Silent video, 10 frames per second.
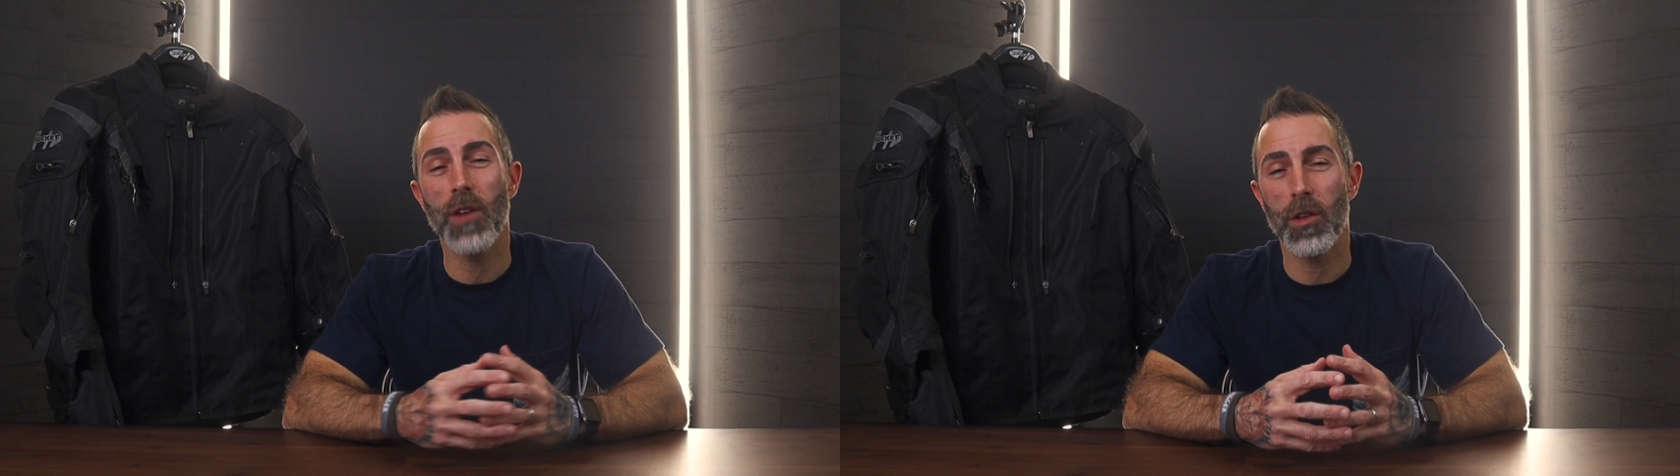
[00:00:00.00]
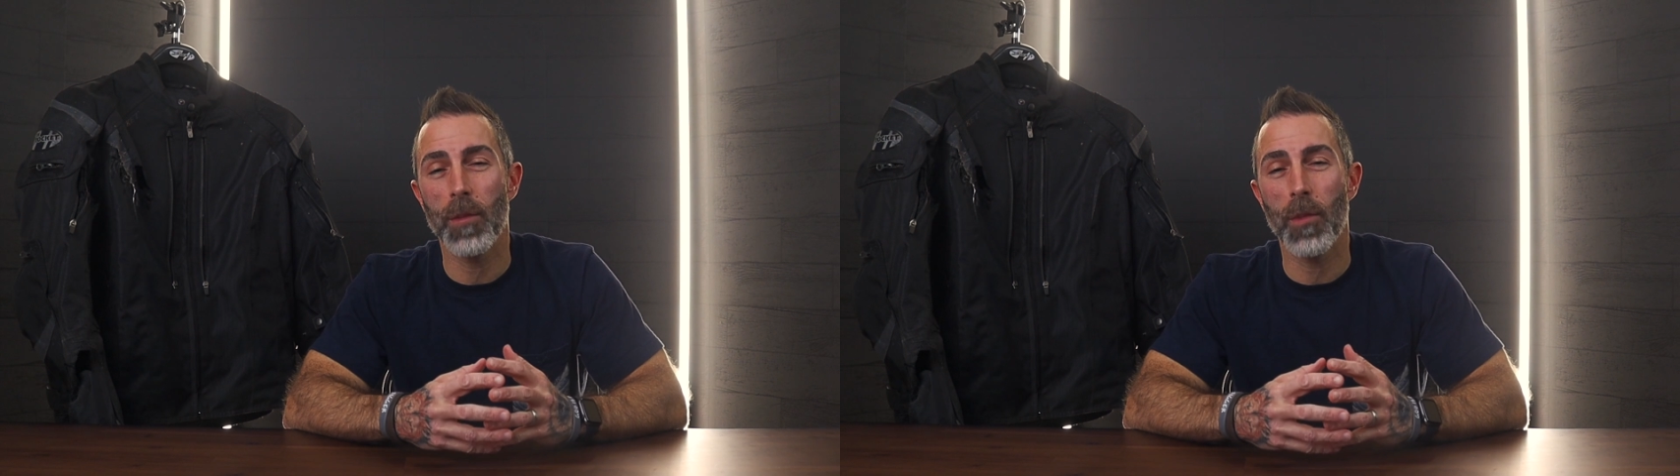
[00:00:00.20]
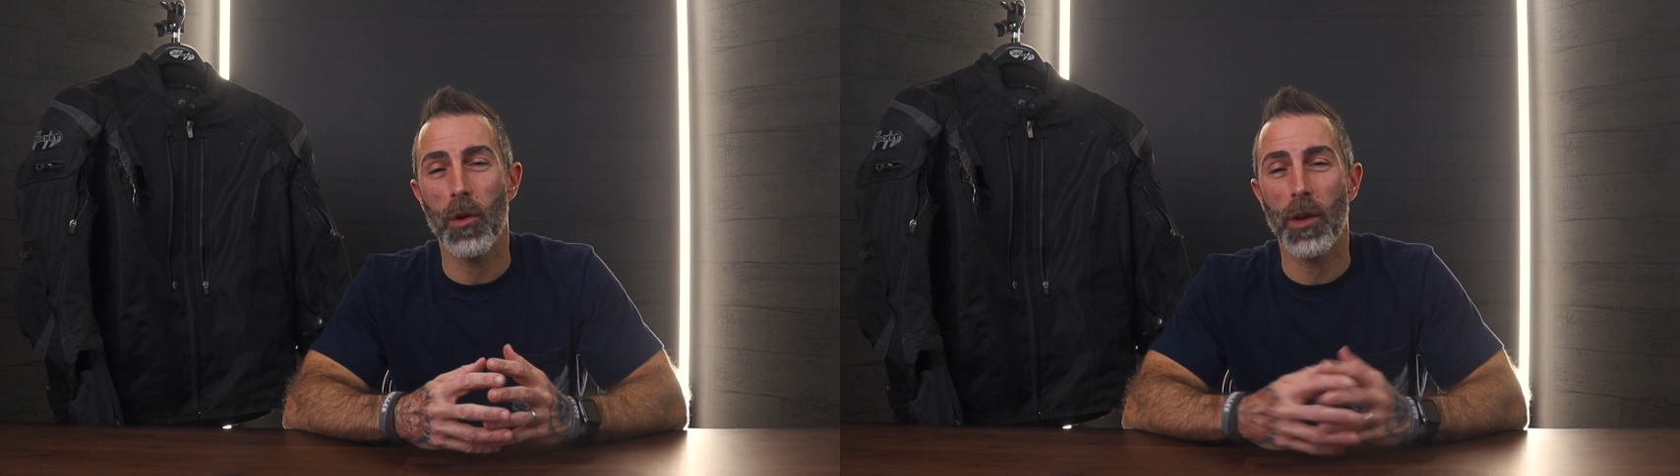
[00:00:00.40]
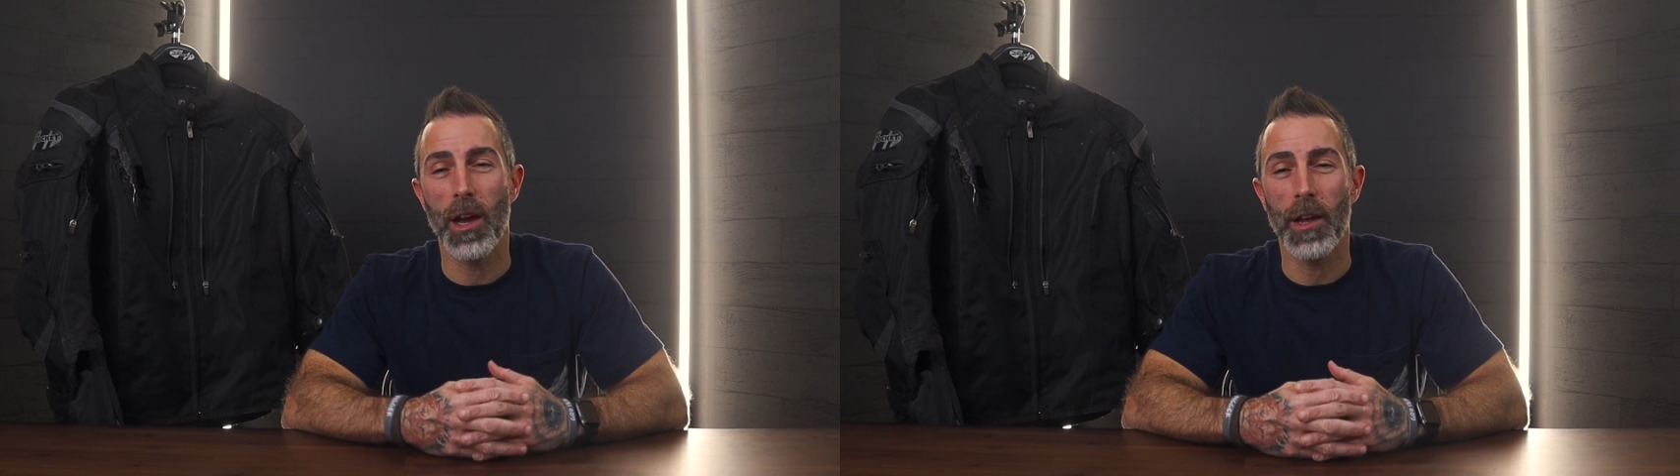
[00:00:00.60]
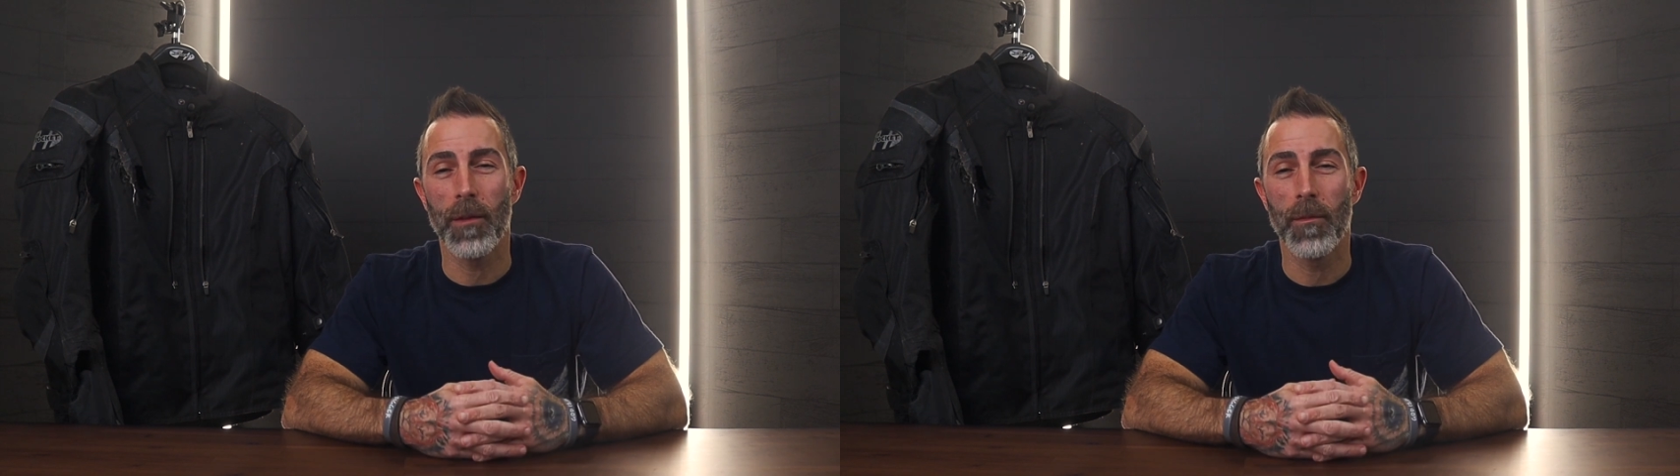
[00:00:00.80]
held up
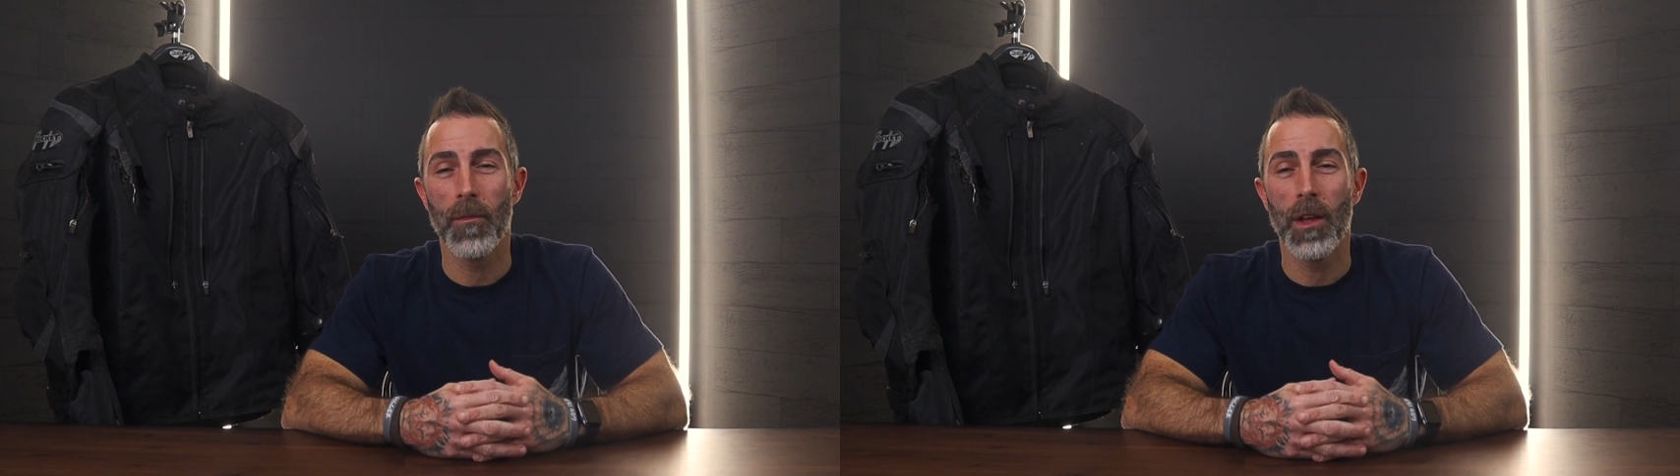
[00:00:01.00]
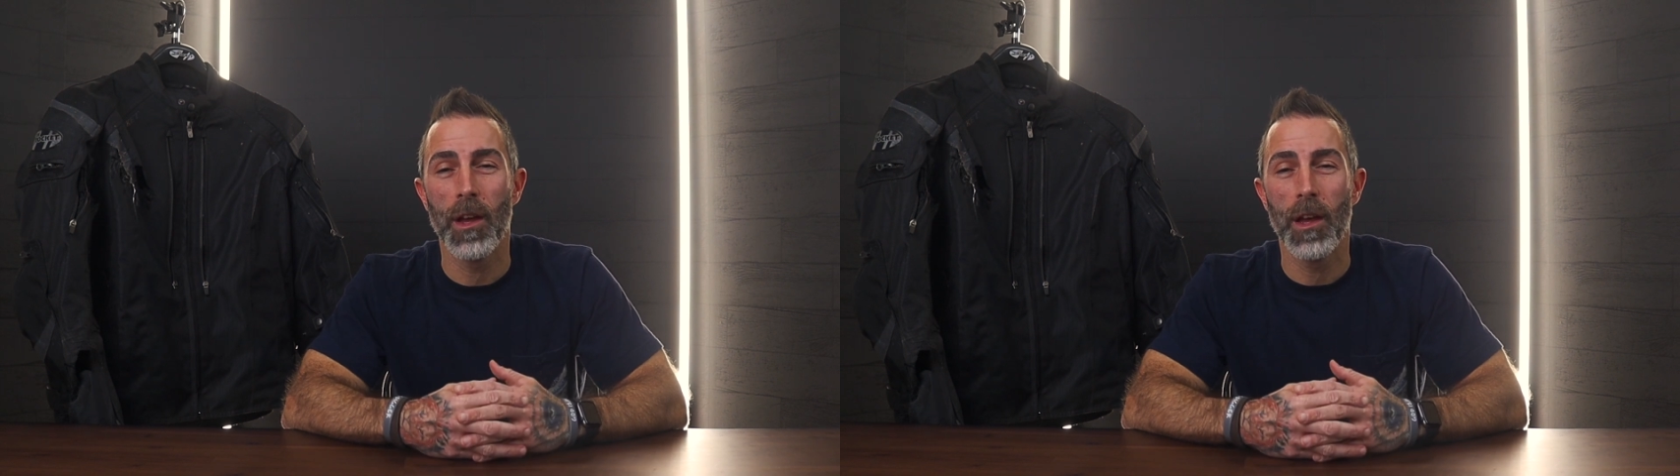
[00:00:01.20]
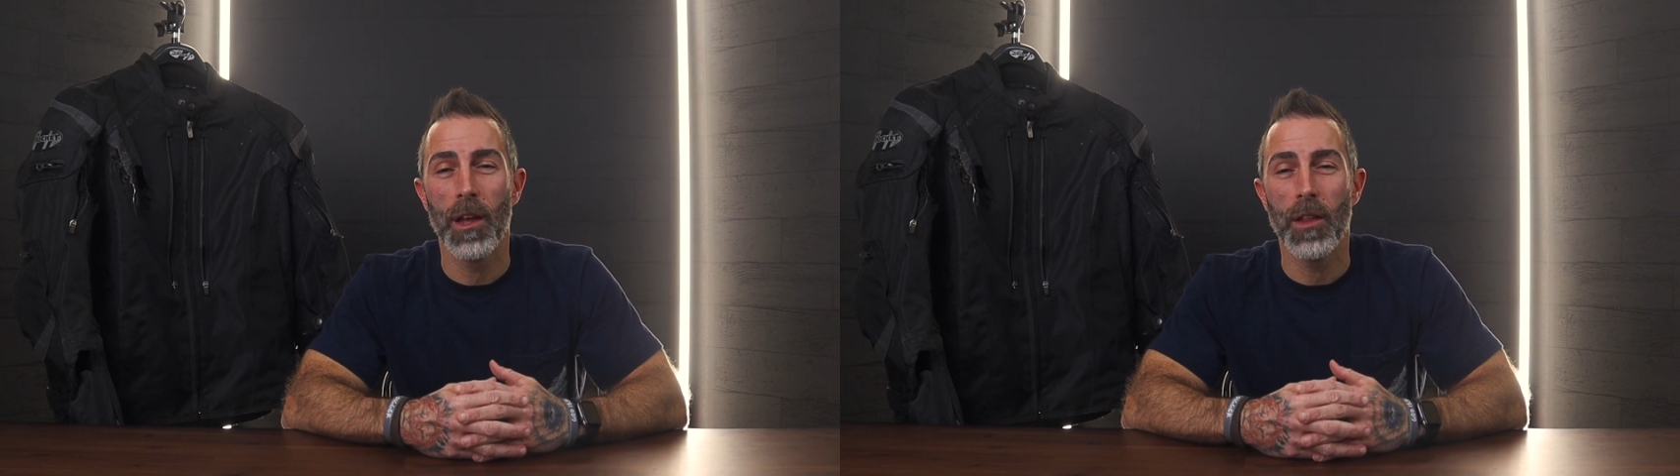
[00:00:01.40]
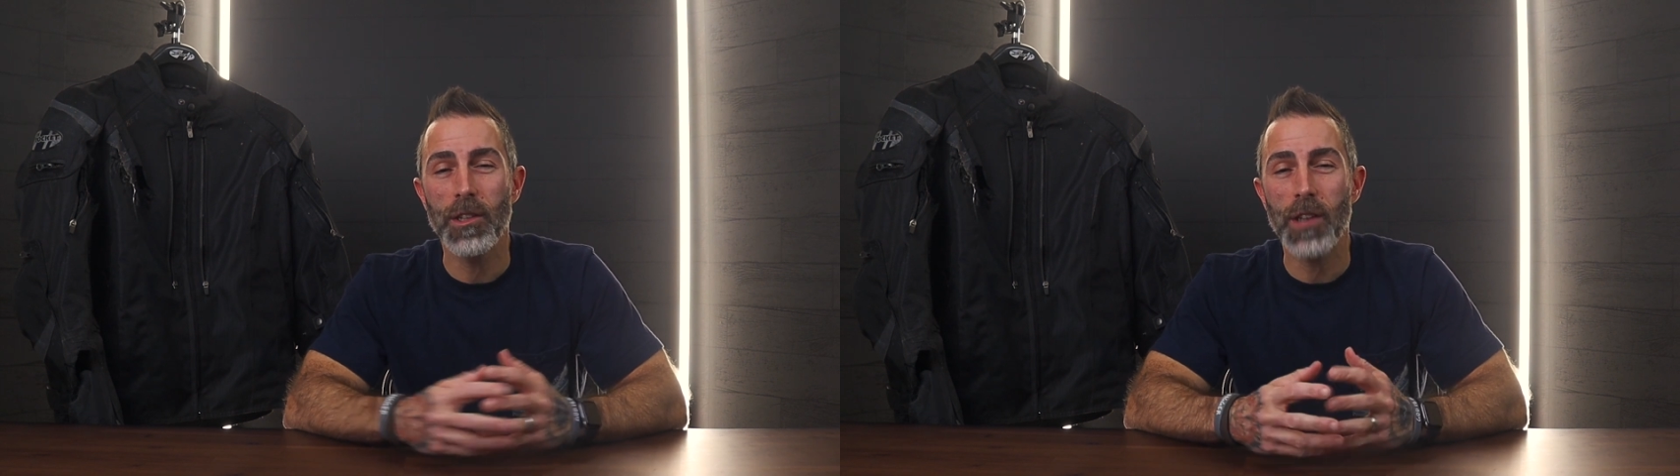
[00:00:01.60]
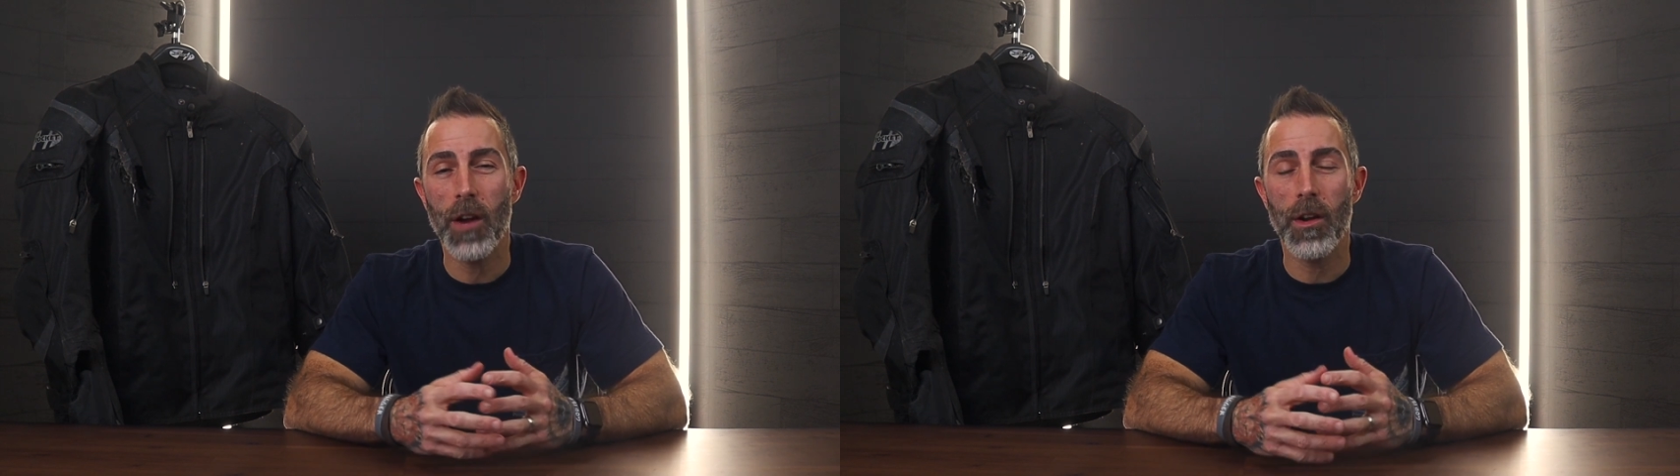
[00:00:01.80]
okay.
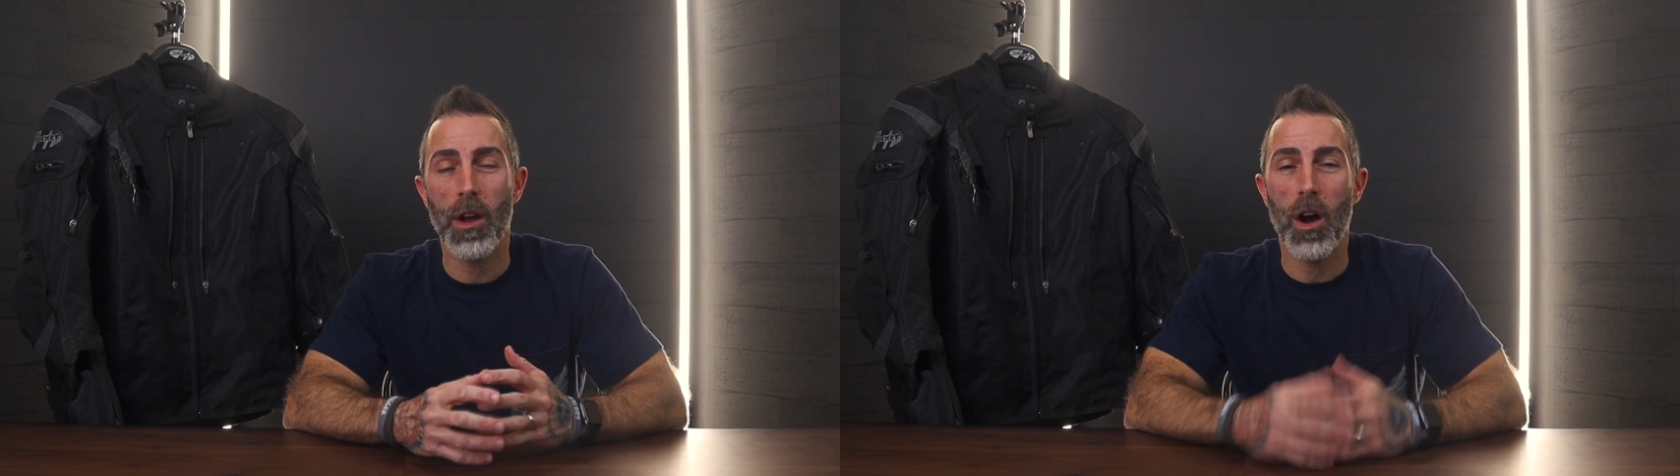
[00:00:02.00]
This area